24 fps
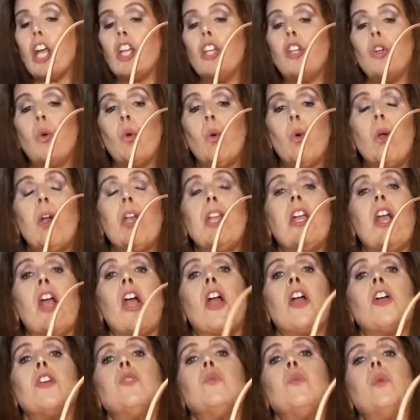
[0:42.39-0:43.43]

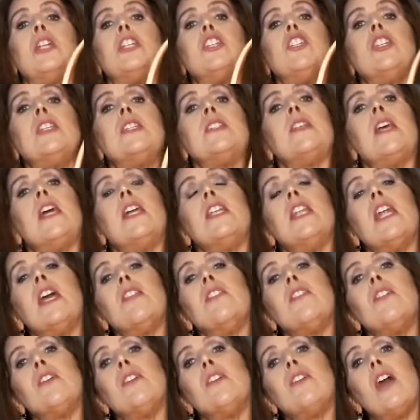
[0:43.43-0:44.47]
Goyard, which is
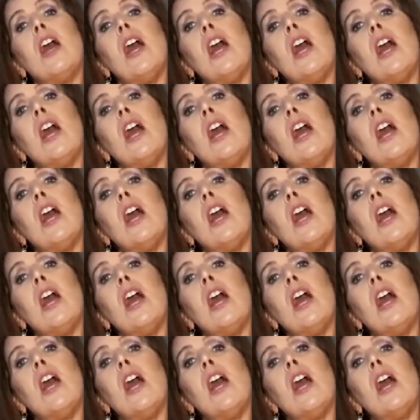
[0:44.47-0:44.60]
another